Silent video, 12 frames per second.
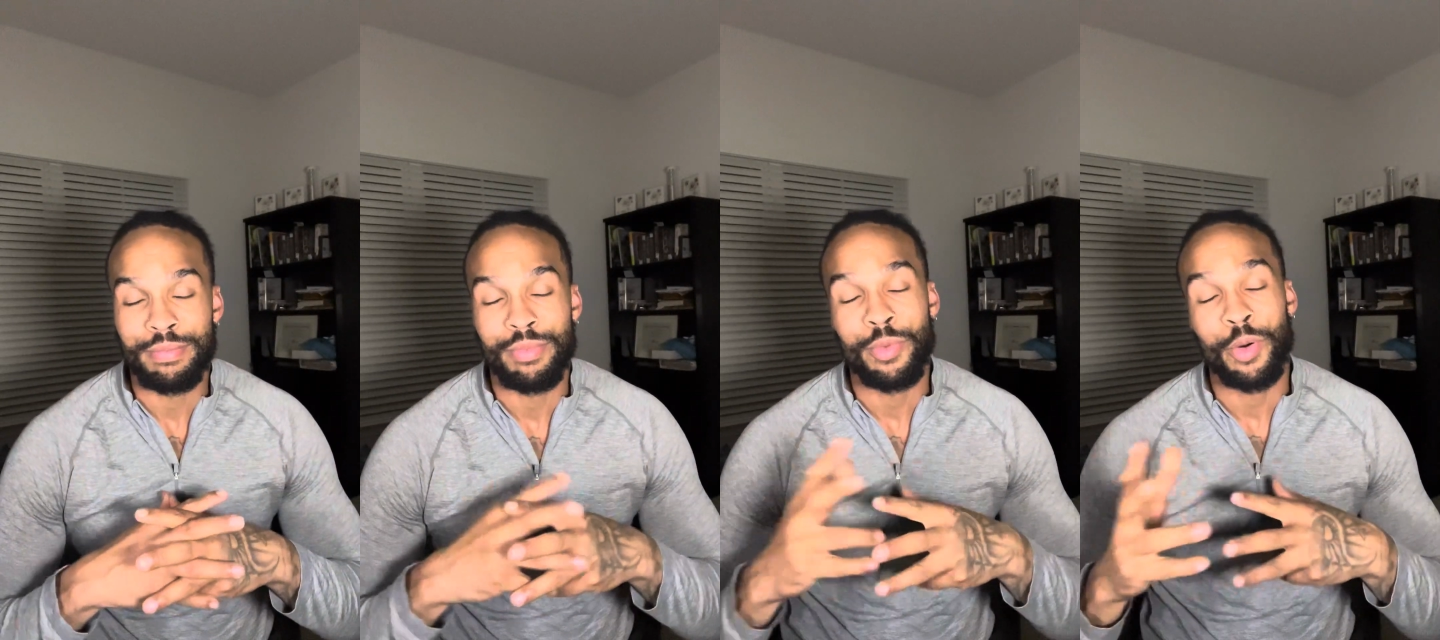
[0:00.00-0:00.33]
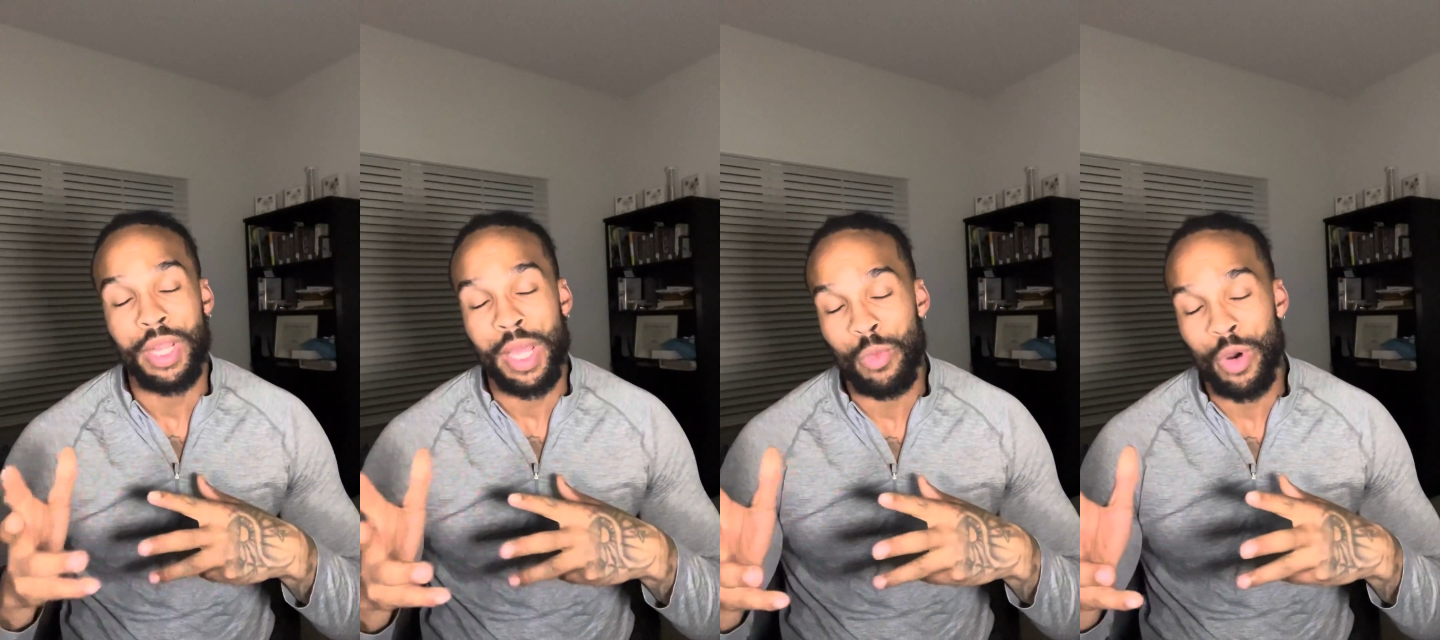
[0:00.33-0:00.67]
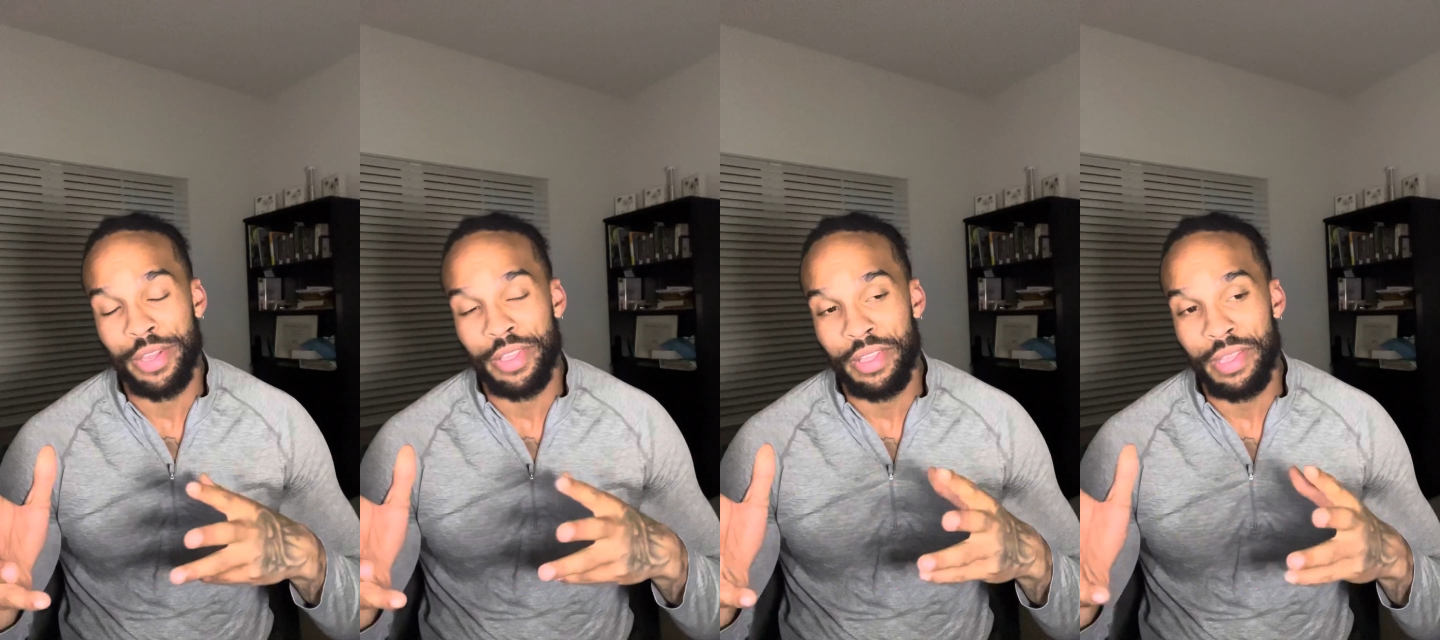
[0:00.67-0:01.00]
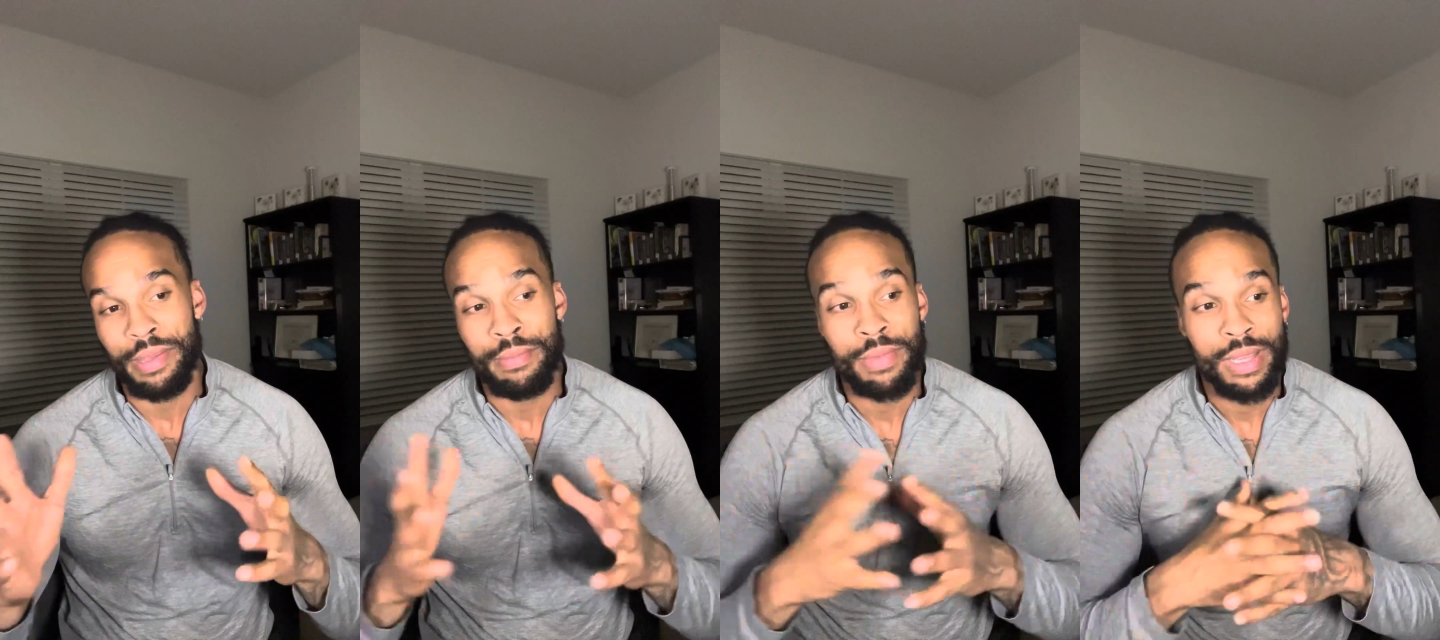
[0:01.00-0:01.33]
real name
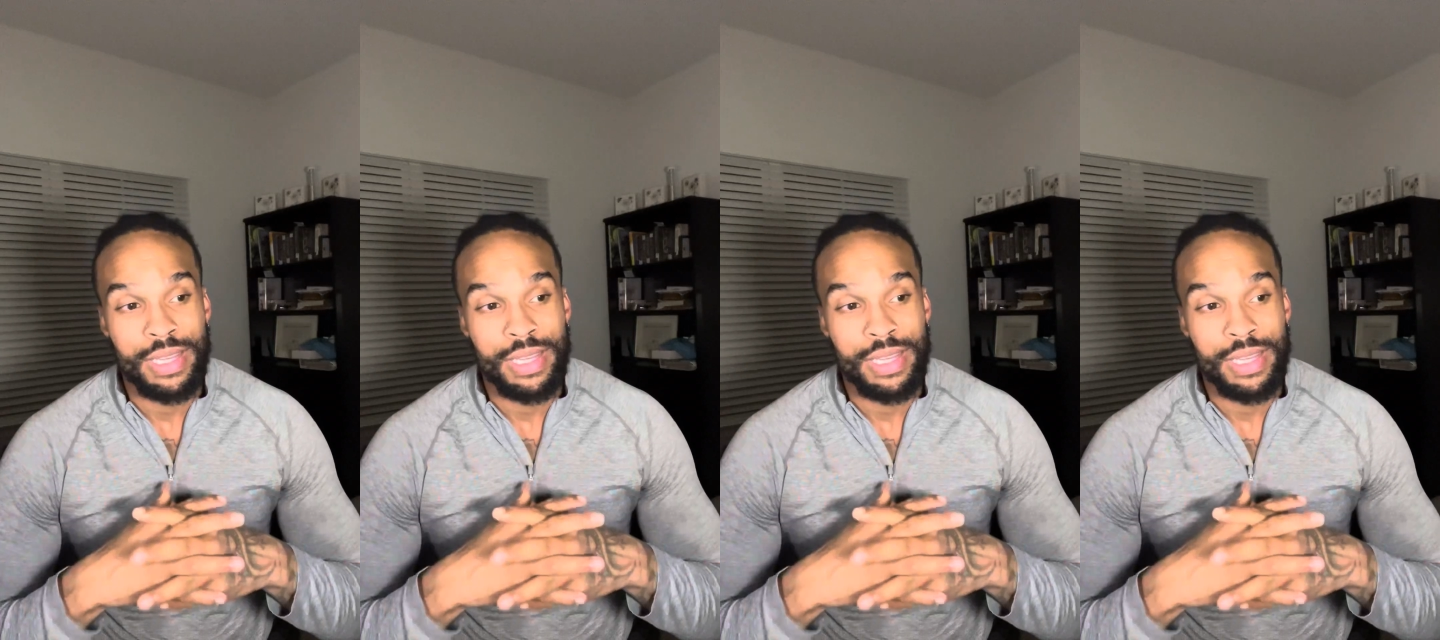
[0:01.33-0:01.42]
Joaquin.